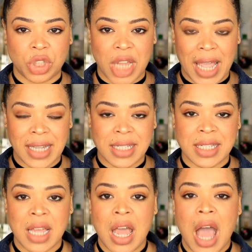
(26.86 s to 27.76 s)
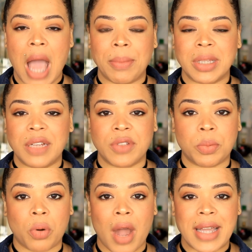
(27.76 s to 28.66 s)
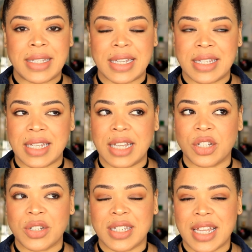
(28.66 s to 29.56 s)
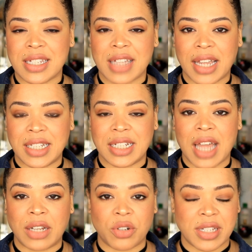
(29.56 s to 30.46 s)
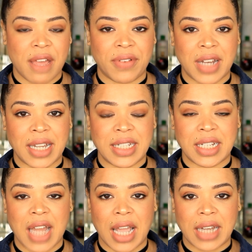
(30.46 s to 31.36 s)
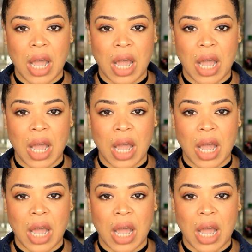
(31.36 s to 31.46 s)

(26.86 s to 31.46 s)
shades. I believe the price is either $6.99 or $7.99.